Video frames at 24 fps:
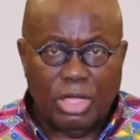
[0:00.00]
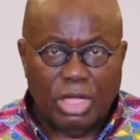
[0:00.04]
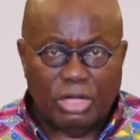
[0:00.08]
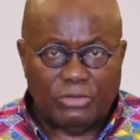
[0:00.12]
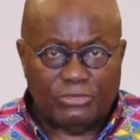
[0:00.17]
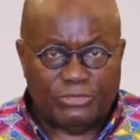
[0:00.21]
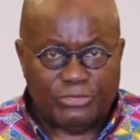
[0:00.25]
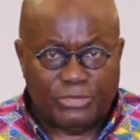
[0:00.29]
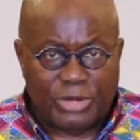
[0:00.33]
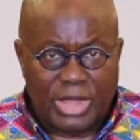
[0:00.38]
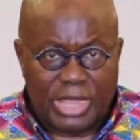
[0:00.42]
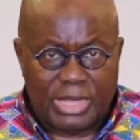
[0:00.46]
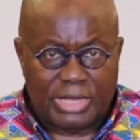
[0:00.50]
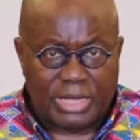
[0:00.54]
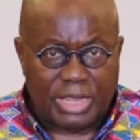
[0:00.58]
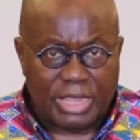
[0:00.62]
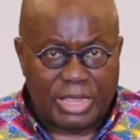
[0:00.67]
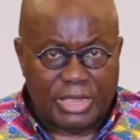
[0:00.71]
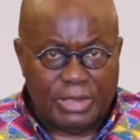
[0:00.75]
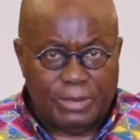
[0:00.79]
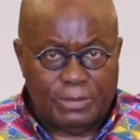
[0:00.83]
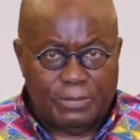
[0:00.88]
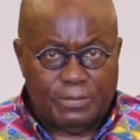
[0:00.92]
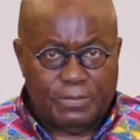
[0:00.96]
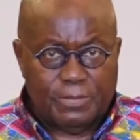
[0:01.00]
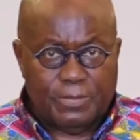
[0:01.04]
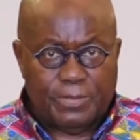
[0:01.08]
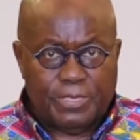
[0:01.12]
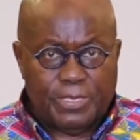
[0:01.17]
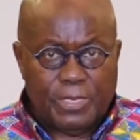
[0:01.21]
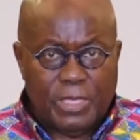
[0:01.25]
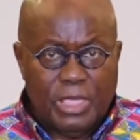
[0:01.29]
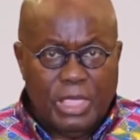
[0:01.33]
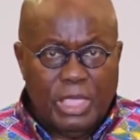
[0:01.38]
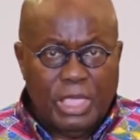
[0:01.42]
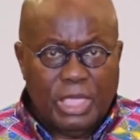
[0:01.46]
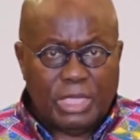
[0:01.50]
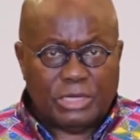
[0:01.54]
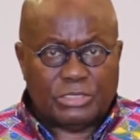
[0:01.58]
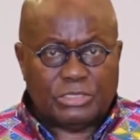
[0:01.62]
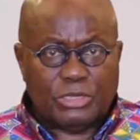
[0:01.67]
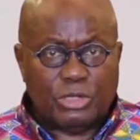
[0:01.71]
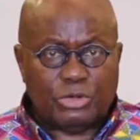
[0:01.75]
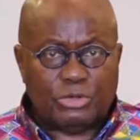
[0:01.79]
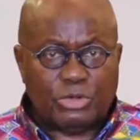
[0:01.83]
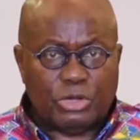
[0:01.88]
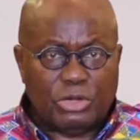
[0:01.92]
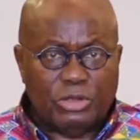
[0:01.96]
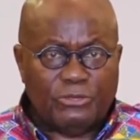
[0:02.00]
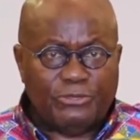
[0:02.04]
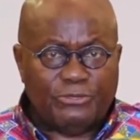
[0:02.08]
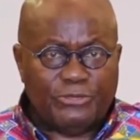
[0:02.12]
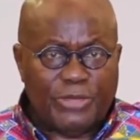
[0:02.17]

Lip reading: On Friday, a total of